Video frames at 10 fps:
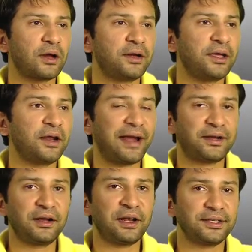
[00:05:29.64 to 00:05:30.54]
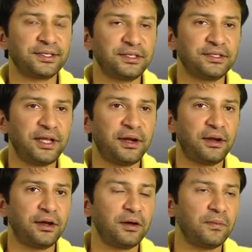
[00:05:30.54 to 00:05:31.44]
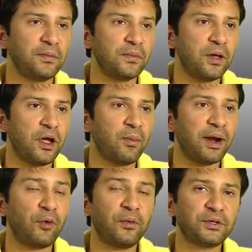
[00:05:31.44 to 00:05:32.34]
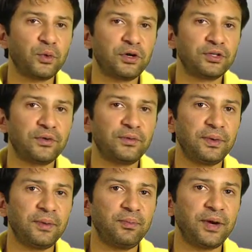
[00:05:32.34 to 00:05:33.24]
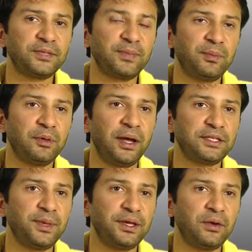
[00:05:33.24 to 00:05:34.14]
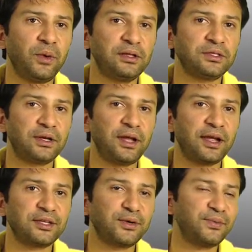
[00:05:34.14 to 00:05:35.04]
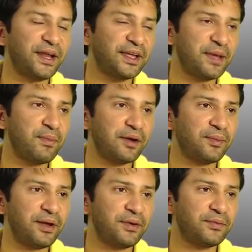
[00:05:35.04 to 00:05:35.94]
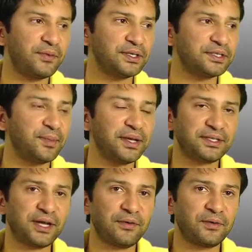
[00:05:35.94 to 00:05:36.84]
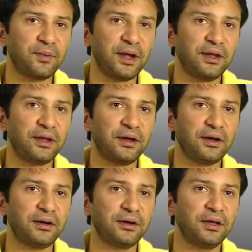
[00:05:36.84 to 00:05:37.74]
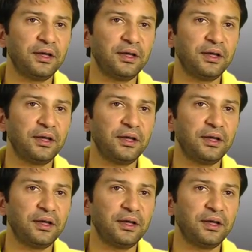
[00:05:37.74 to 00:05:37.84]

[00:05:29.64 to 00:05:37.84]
taken acting classes, and but I've always wanted to sort of impress people by speaking well. So like I sort of, when I came back my first semester after my,